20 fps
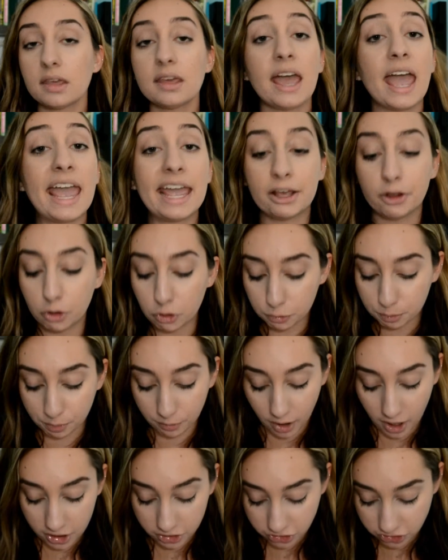angled
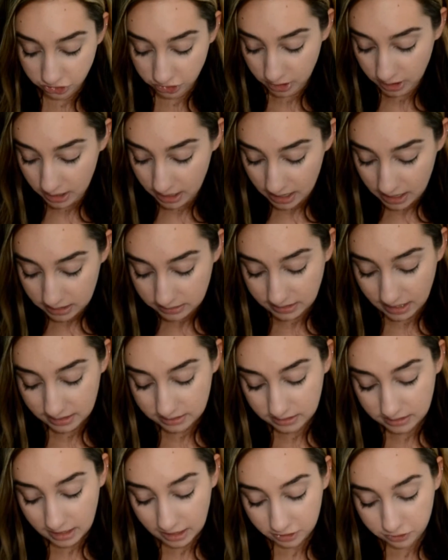brush. Then
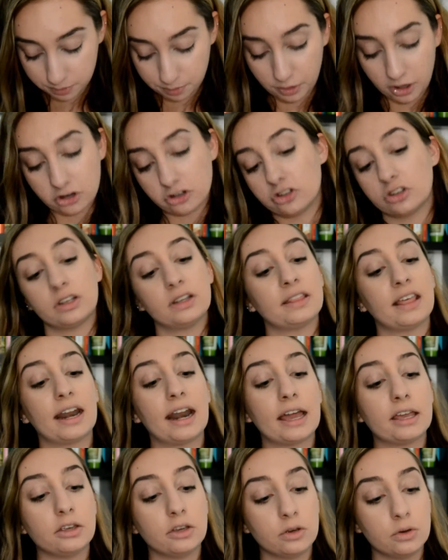the next brush that
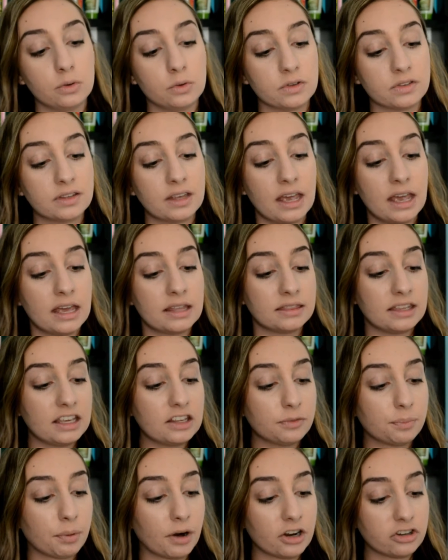I use,
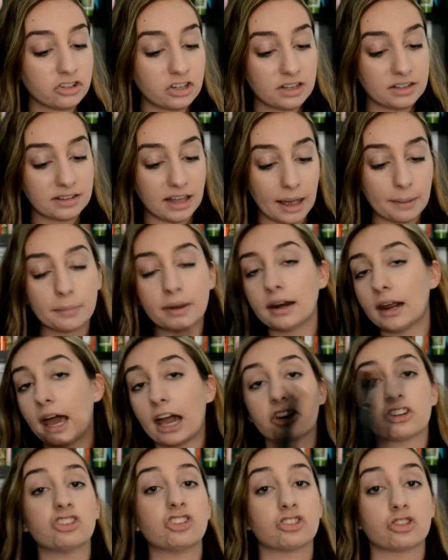these brushes, I'm going to
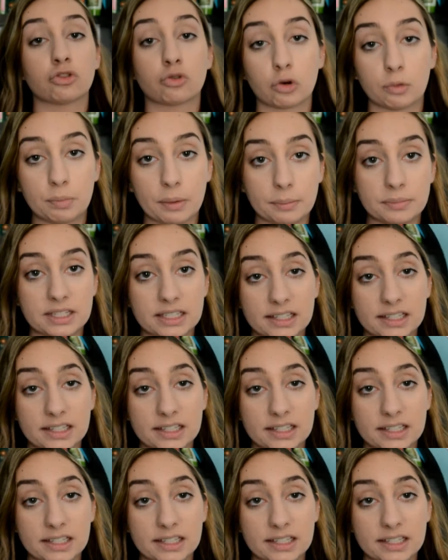actually just group them okay,